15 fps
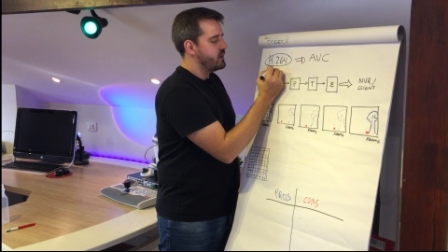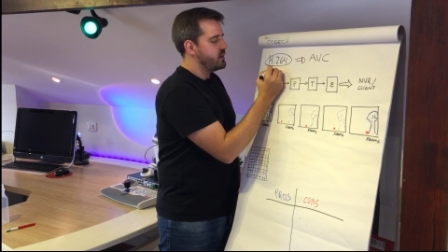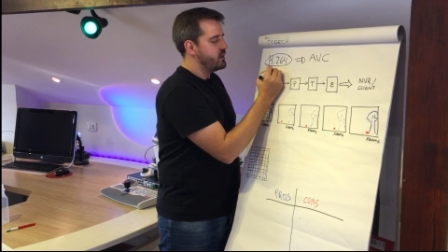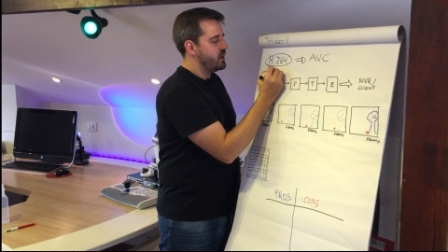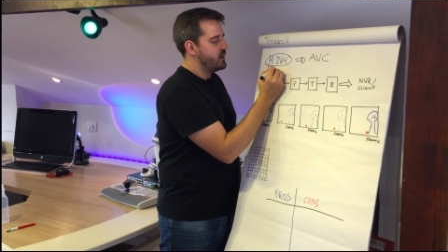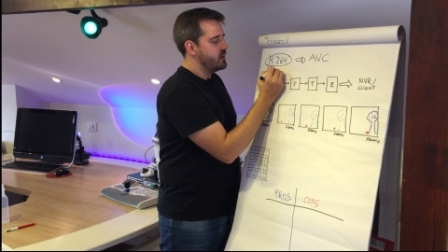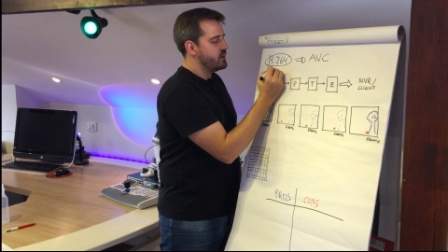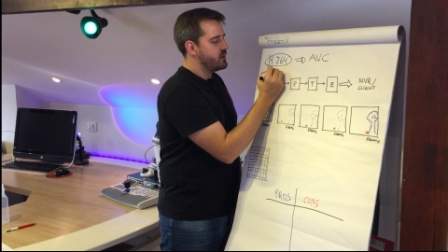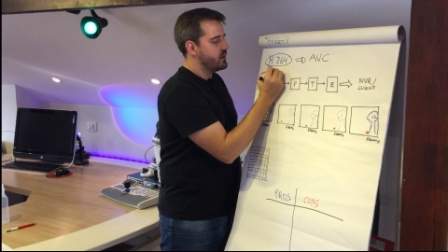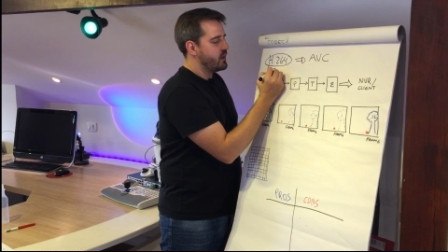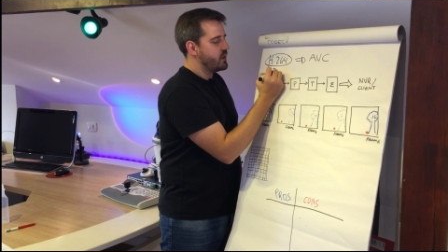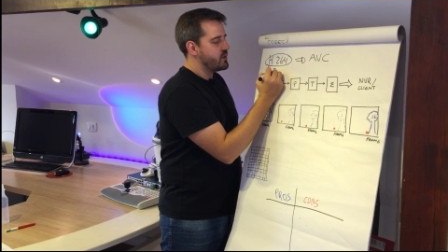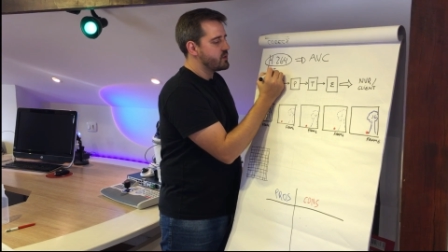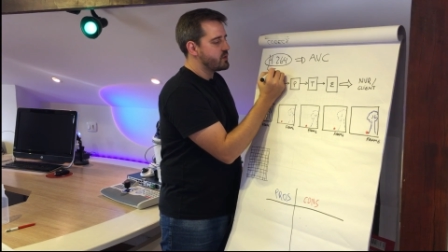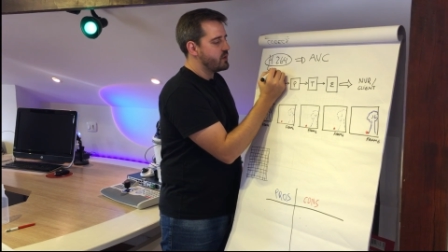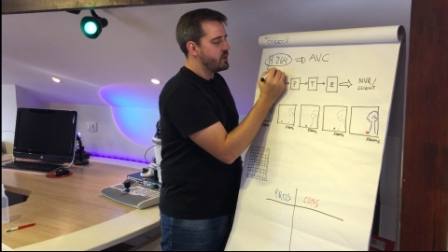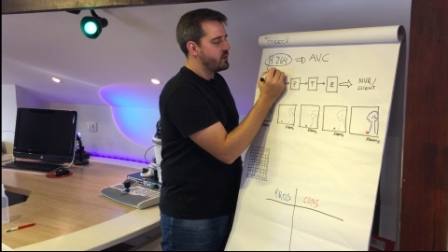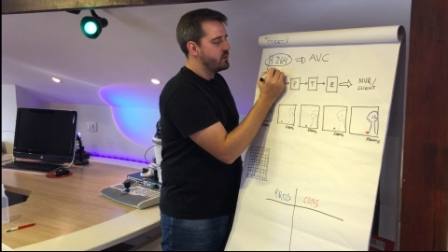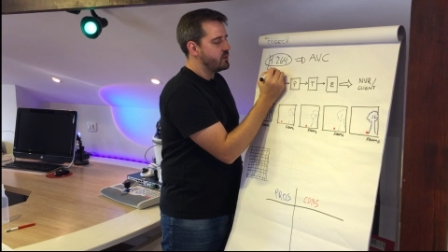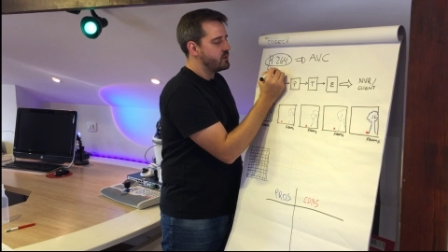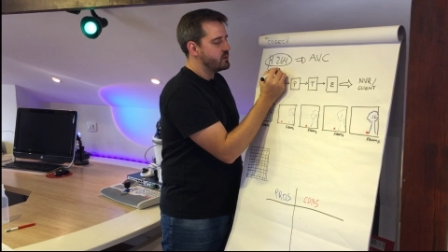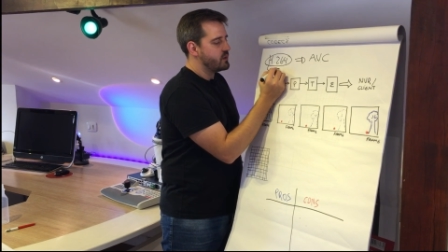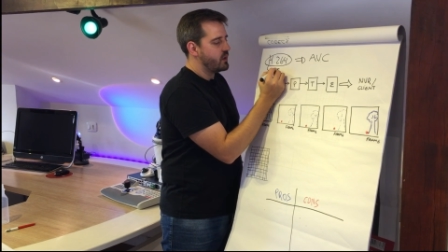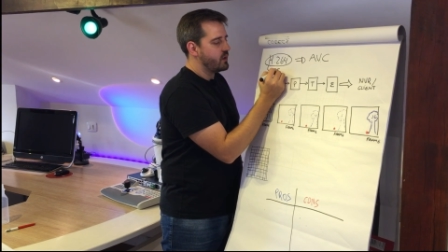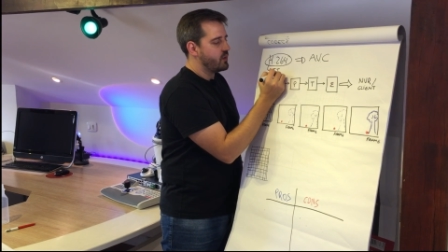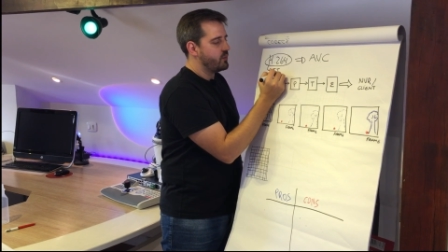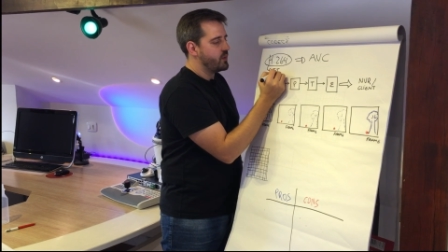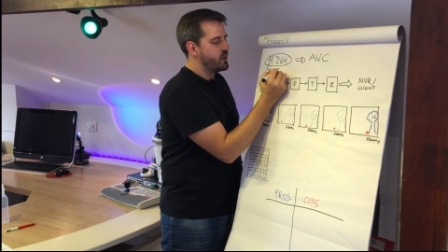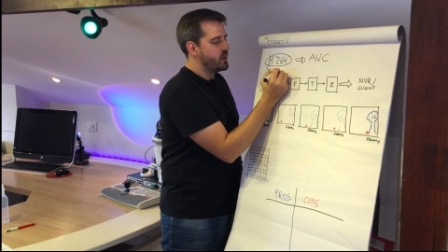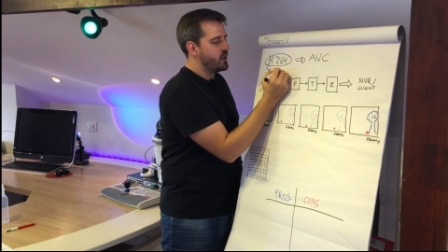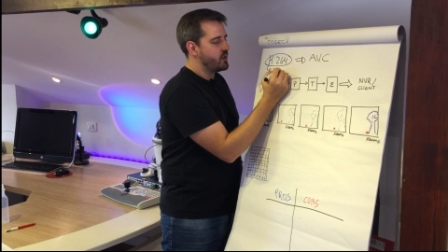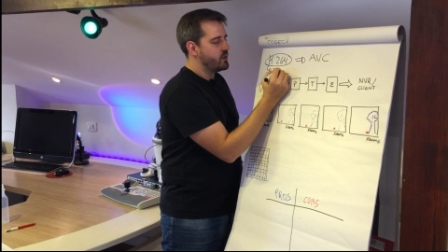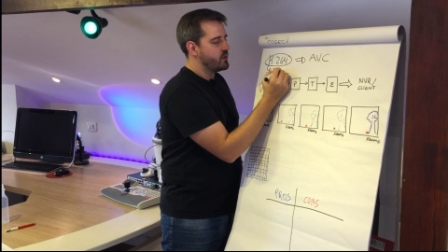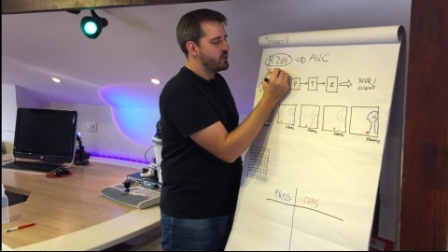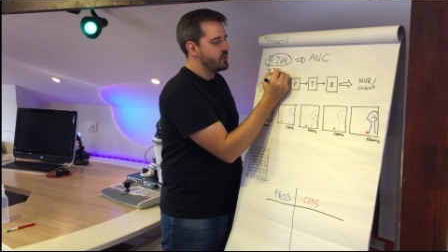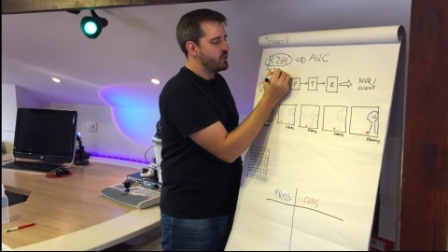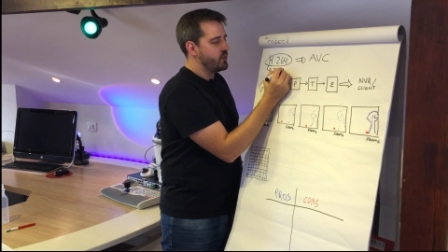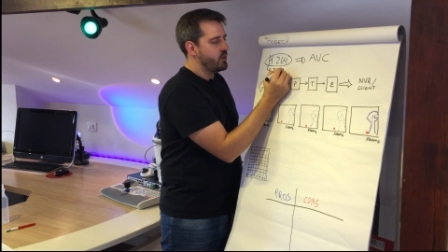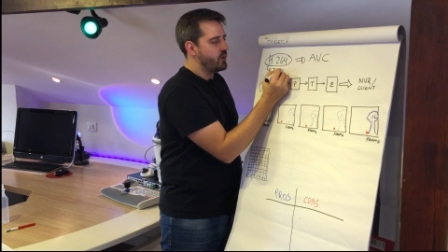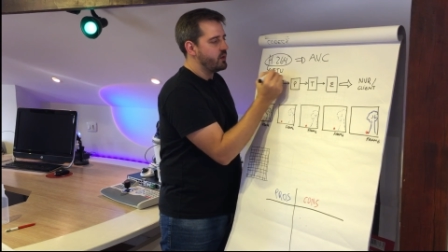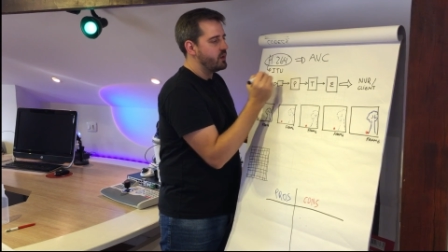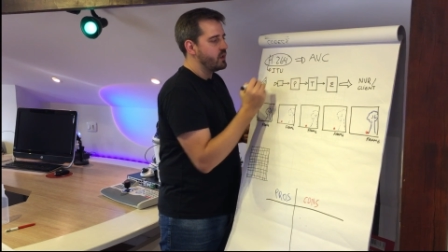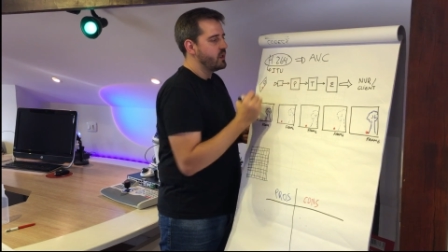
the International Telecommunication Union,